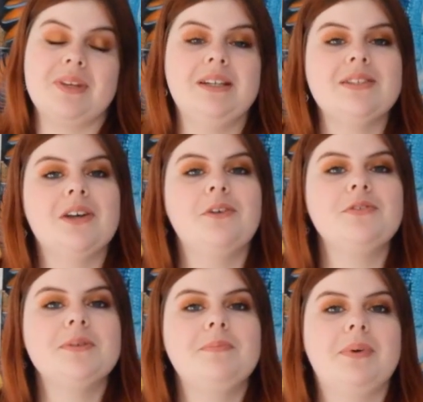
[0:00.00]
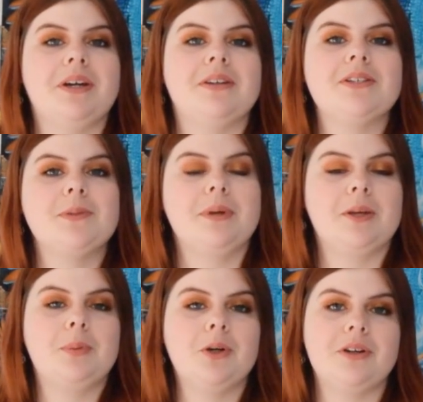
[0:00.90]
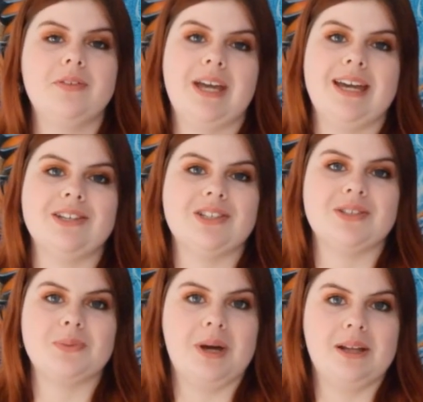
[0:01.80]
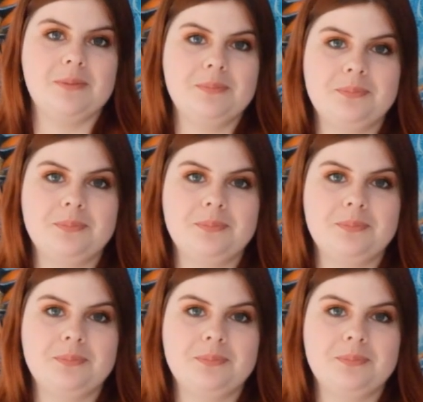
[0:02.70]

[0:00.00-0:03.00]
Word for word: and it's often burned to bring purification as well.